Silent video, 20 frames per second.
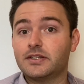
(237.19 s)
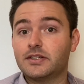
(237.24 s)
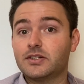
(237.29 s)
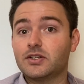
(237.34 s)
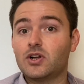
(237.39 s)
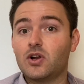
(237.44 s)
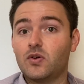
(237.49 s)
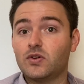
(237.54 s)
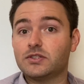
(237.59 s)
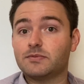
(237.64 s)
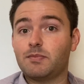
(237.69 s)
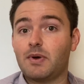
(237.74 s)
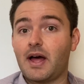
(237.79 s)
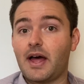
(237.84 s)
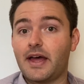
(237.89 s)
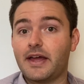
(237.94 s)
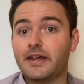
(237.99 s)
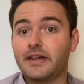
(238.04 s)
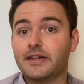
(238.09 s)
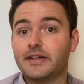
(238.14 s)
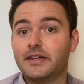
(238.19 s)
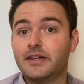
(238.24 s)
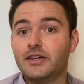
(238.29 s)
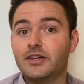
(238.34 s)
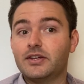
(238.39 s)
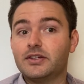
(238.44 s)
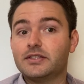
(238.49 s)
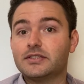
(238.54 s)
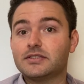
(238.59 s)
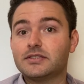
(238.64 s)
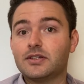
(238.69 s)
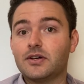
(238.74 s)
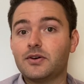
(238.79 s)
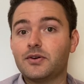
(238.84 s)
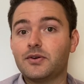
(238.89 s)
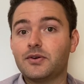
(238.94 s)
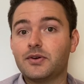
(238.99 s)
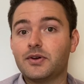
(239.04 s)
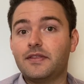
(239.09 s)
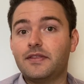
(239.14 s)
close by.
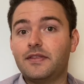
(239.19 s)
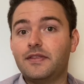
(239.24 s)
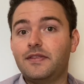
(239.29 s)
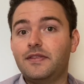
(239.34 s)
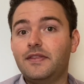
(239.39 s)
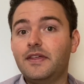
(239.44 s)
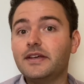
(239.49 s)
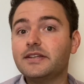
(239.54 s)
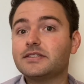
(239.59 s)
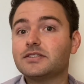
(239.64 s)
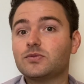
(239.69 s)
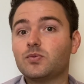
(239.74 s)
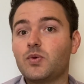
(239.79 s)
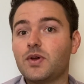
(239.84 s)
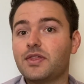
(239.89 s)
So this, we